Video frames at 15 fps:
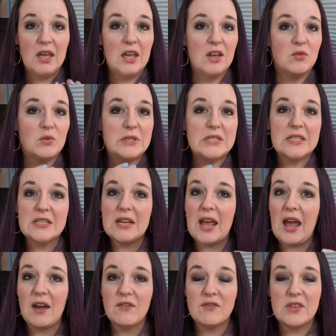If we didn't
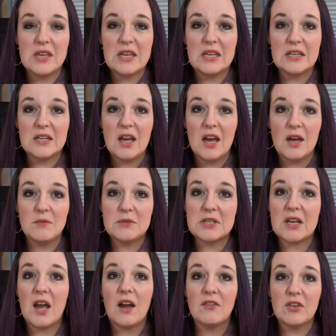have the income to
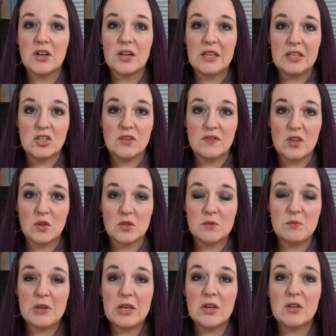cover each of those
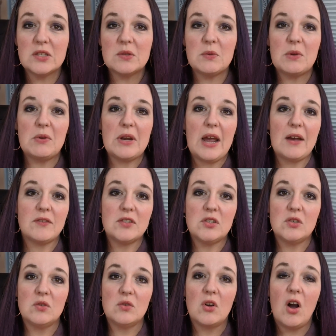bills, we would have
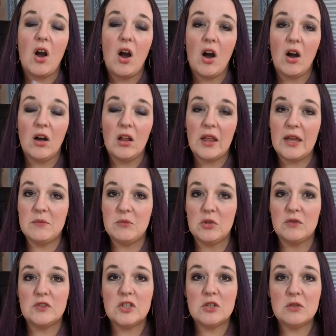to call and
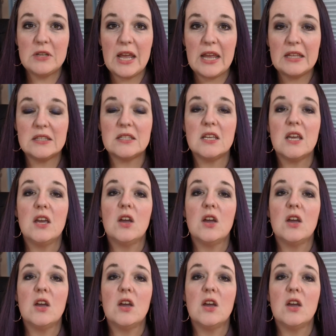move due dates.